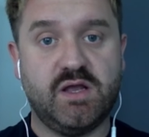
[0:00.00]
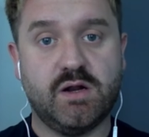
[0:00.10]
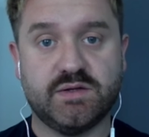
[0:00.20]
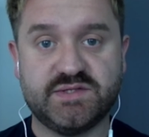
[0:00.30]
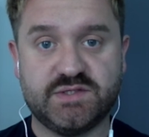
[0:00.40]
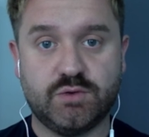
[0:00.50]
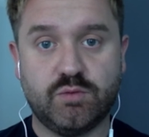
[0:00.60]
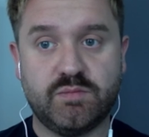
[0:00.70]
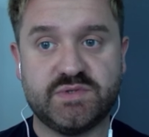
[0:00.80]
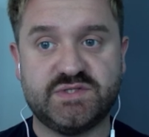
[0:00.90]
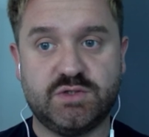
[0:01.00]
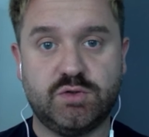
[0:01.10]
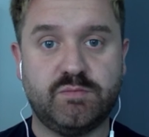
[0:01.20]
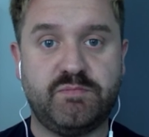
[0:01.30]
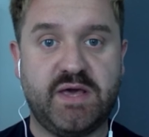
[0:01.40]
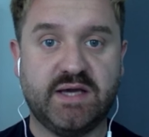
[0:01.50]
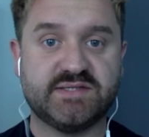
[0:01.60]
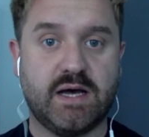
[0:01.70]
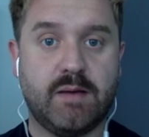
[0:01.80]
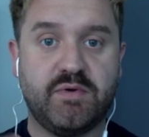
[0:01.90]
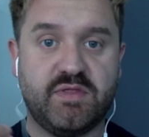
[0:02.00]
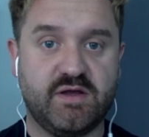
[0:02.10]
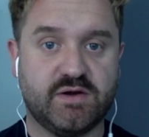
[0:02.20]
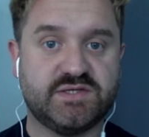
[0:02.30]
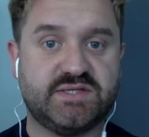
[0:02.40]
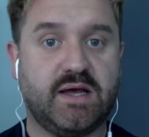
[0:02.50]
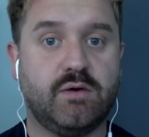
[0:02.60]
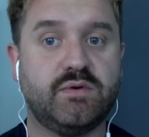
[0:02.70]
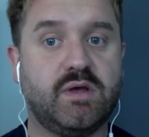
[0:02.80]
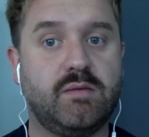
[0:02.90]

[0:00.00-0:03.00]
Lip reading: on Zoom, Zoom picks up their sound